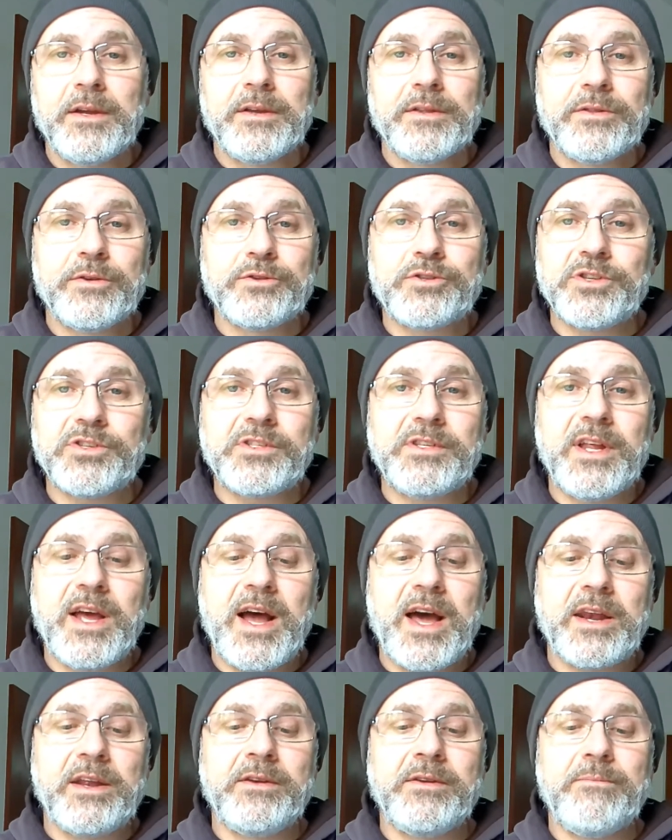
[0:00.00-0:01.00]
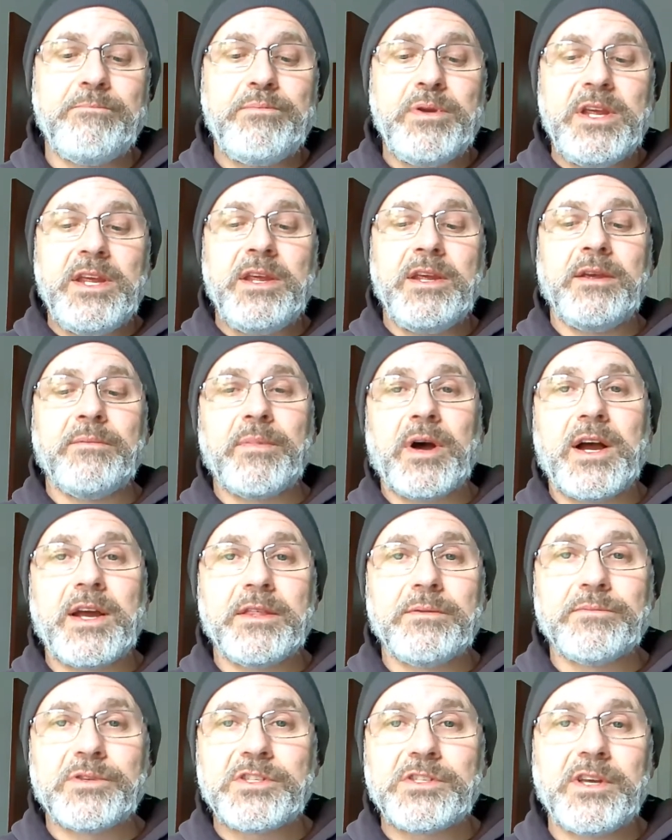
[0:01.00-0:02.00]
They're just not into being by
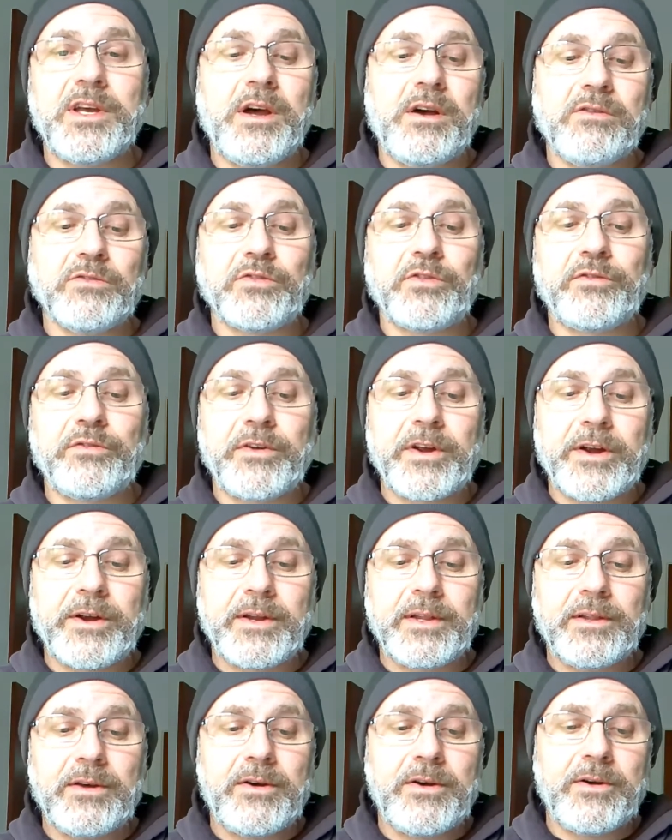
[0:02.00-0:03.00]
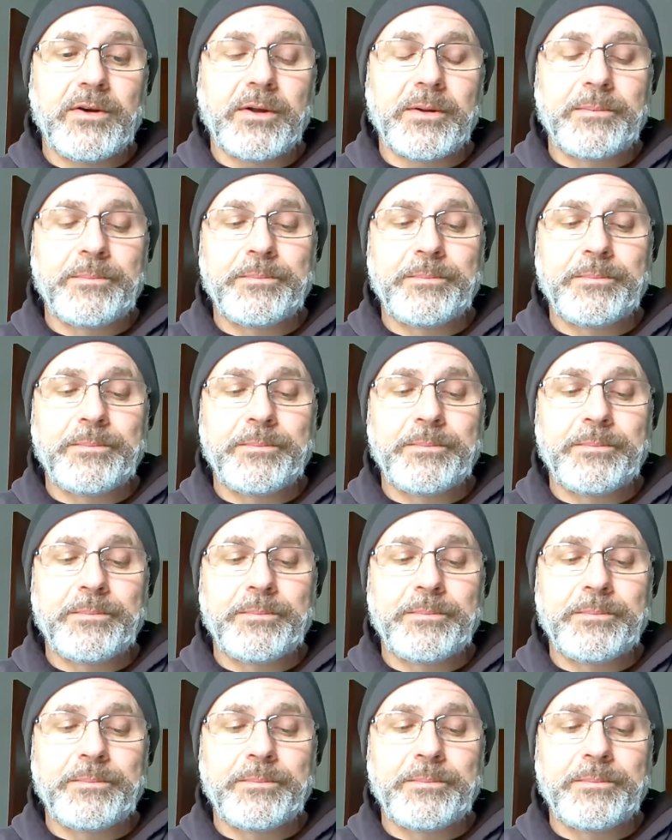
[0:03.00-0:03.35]
themselves for very long.